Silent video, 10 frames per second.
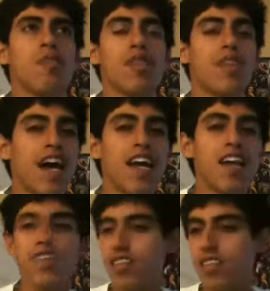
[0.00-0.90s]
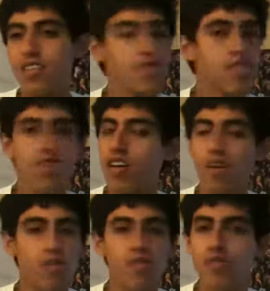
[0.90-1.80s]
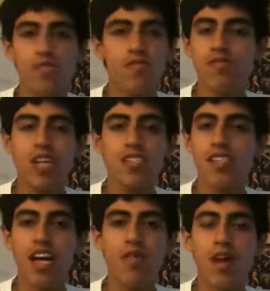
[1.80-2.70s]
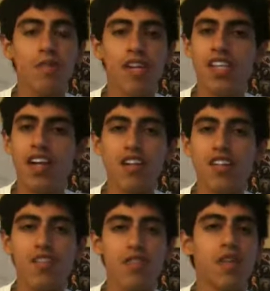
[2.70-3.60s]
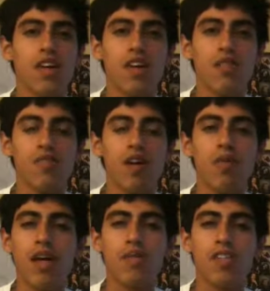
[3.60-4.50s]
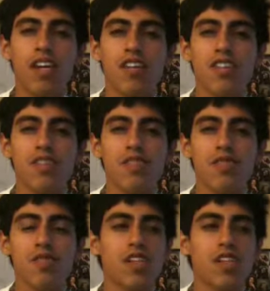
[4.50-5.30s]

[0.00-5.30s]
But that, no, that's not, I'm not jealous of you at all. Why would I be jealous of you?